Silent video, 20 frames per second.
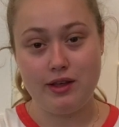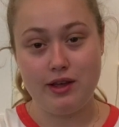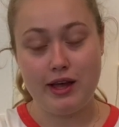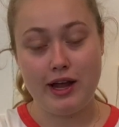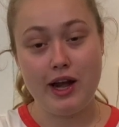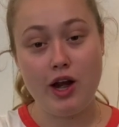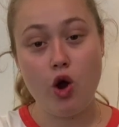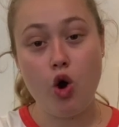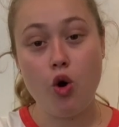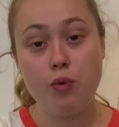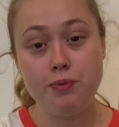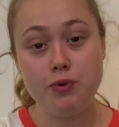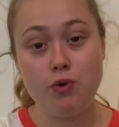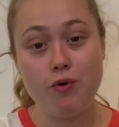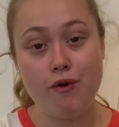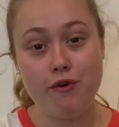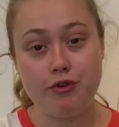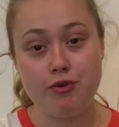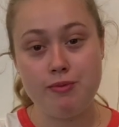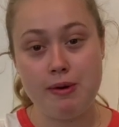And I hope you
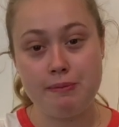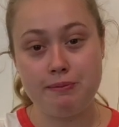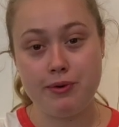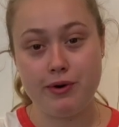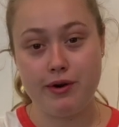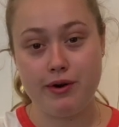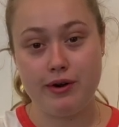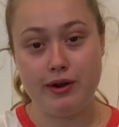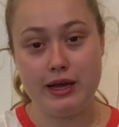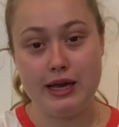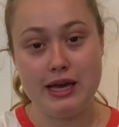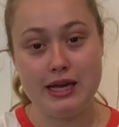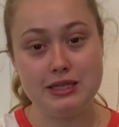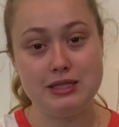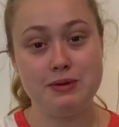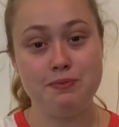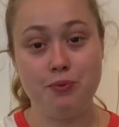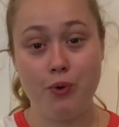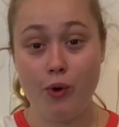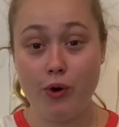will remember it's
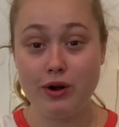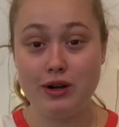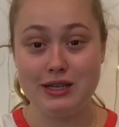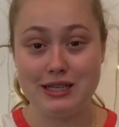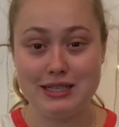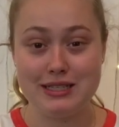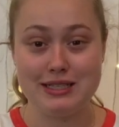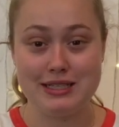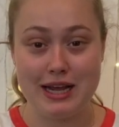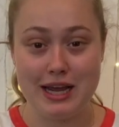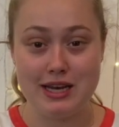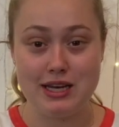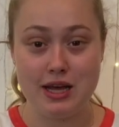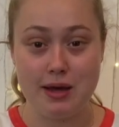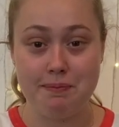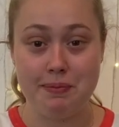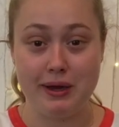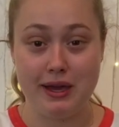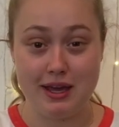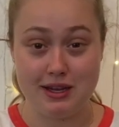important to stand
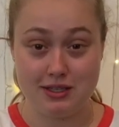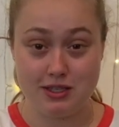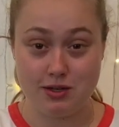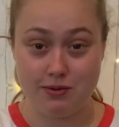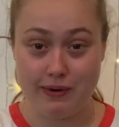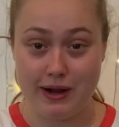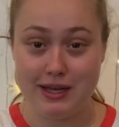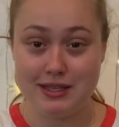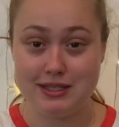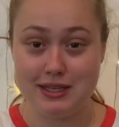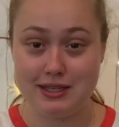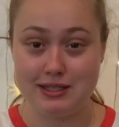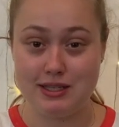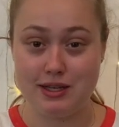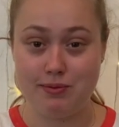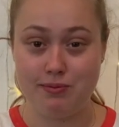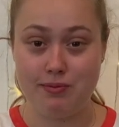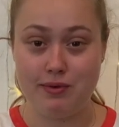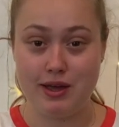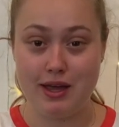up against
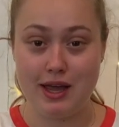racism